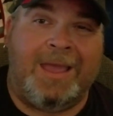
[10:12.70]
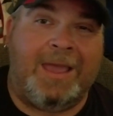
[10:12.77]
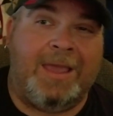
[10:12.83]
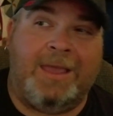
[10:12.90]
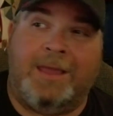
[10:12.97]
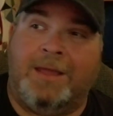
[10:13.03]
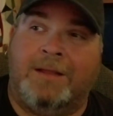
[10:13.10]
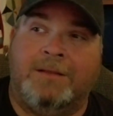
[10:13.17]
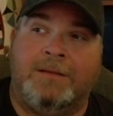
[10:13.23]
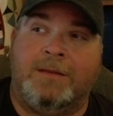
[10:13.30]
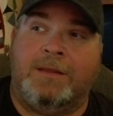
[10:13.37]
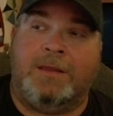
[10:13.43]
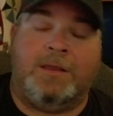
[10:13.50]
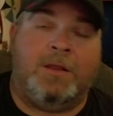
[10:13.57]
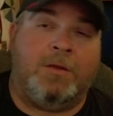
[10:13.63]
And,
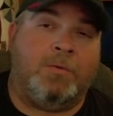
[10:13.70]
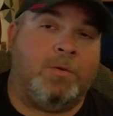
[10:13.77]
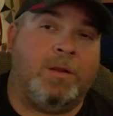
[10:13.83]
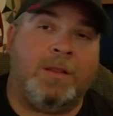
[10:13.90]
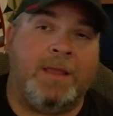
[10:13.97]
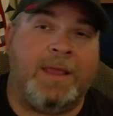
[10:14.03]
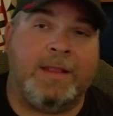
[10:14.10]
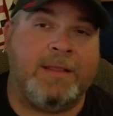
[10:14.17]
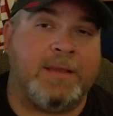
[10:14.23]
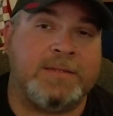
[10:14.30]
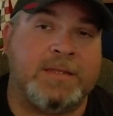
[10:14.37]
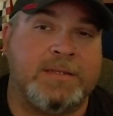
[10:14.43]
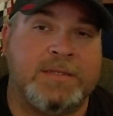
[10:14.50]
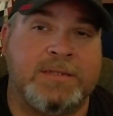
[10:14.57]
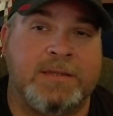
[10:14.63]
you know, really, it
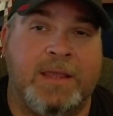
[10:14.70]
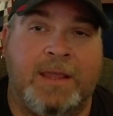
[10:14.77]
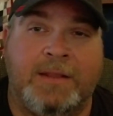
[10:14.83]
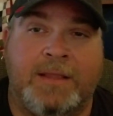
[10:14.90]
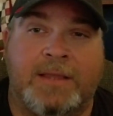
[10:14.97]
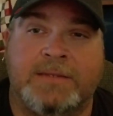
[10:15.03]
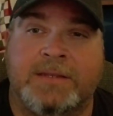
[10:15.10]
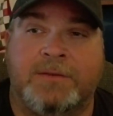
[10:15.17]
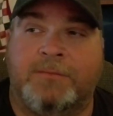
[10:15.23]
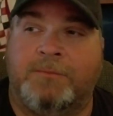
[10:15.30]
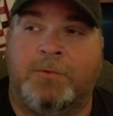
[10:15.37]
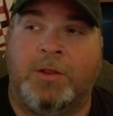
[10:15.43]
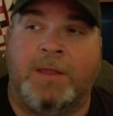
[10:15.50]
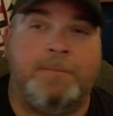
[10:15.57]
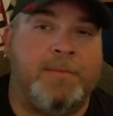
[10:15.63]
doesn't
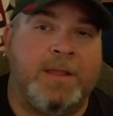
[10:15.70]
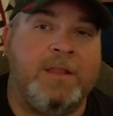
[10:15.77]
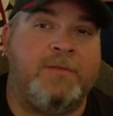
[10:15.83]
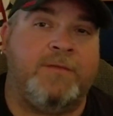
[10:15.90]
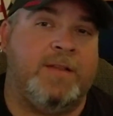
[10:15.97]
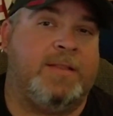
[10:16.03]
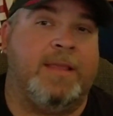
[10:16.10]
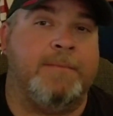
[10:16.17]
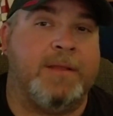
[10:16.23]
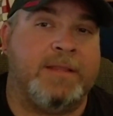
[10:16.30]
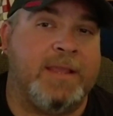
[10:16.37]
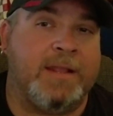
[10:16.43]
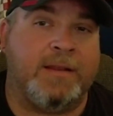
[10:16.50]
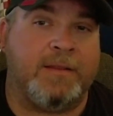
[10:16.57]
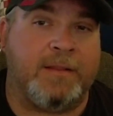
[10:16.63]
really benefit them at
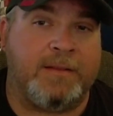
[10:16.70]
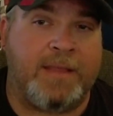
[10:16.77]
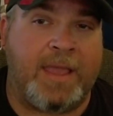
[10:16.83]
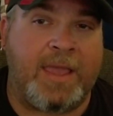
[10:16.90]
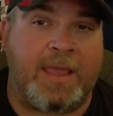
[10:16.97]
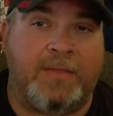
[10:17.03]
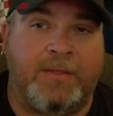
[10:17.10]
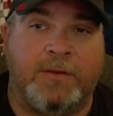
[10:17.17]
the end of the day.